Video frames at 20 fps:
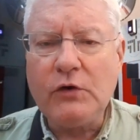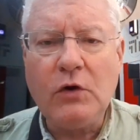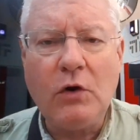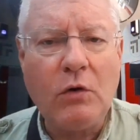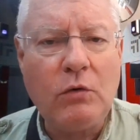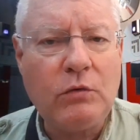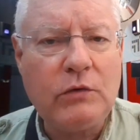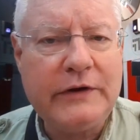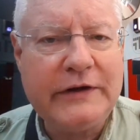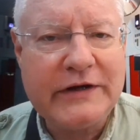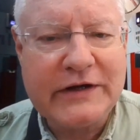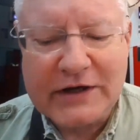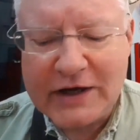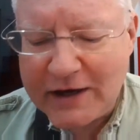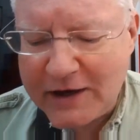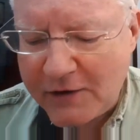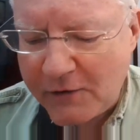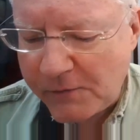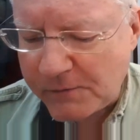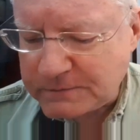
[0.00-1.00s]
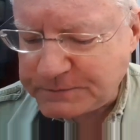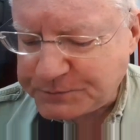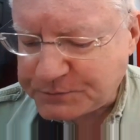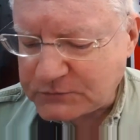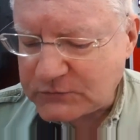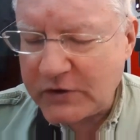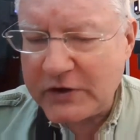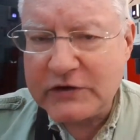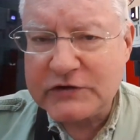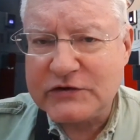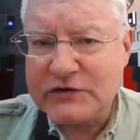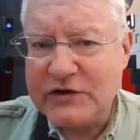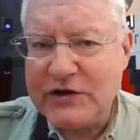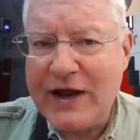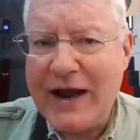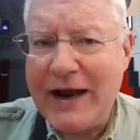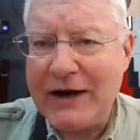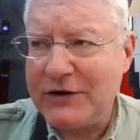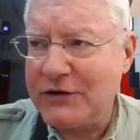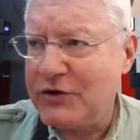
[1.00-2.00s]
Holy cow! Is
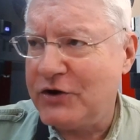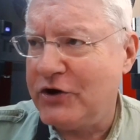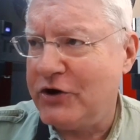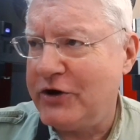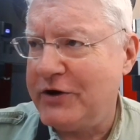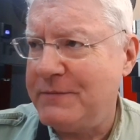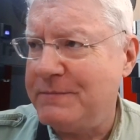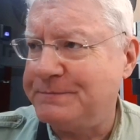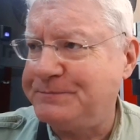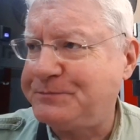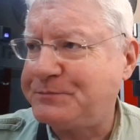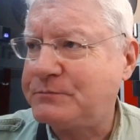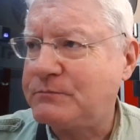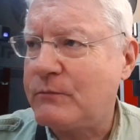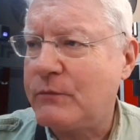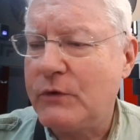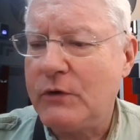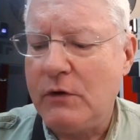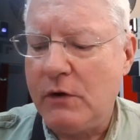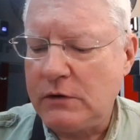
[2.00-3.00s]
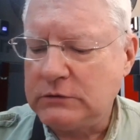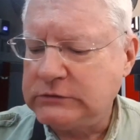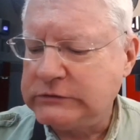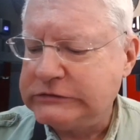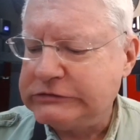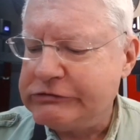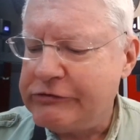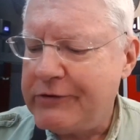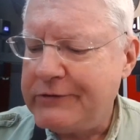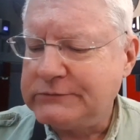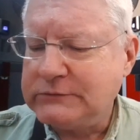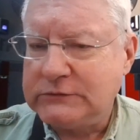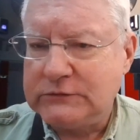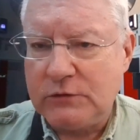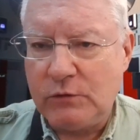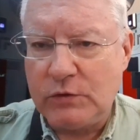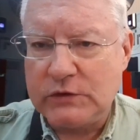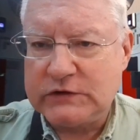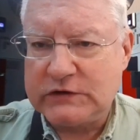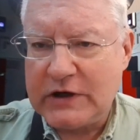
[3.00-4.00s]
that good?
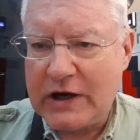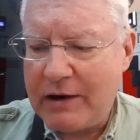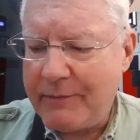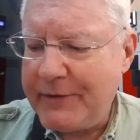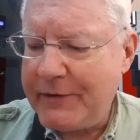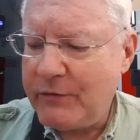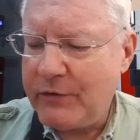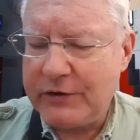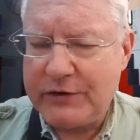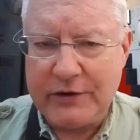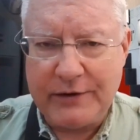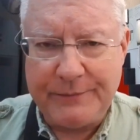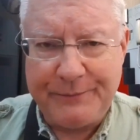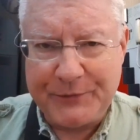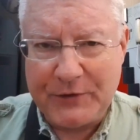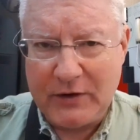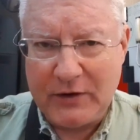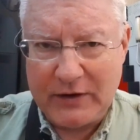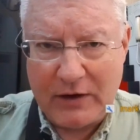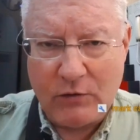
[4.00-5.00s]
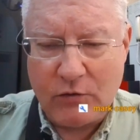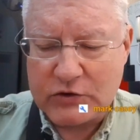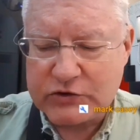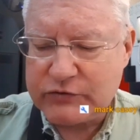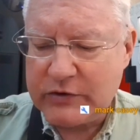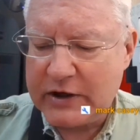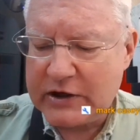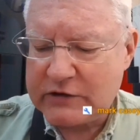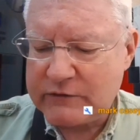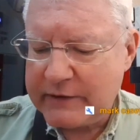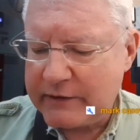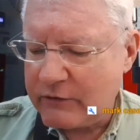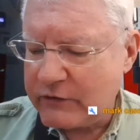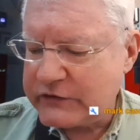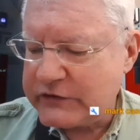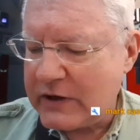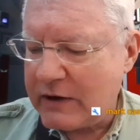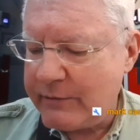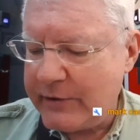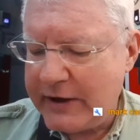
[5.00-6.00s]
Wasabi with the that horseradish flavor
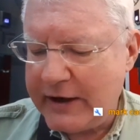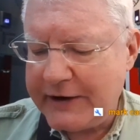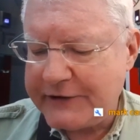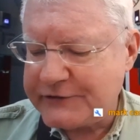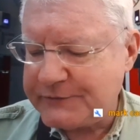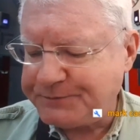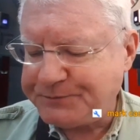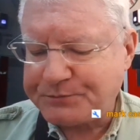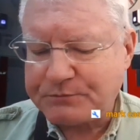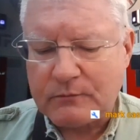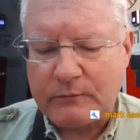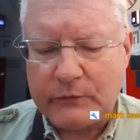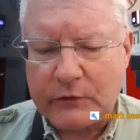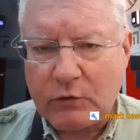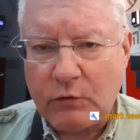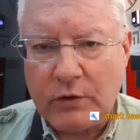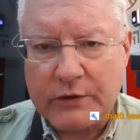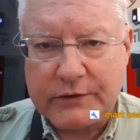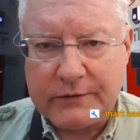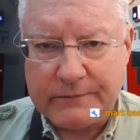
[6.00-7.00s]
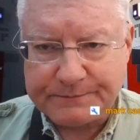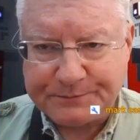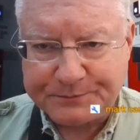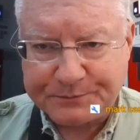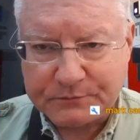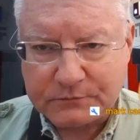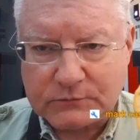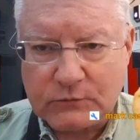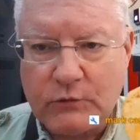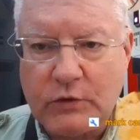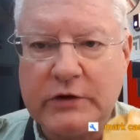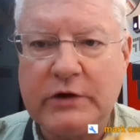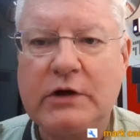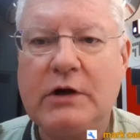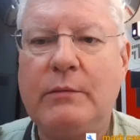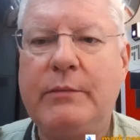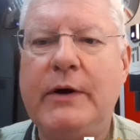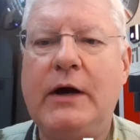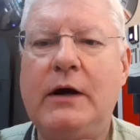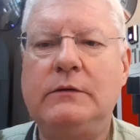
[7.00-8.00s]
wasabi has with the
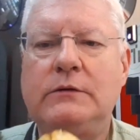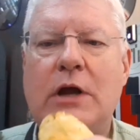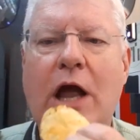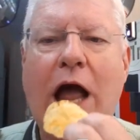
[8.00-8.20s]
kapow.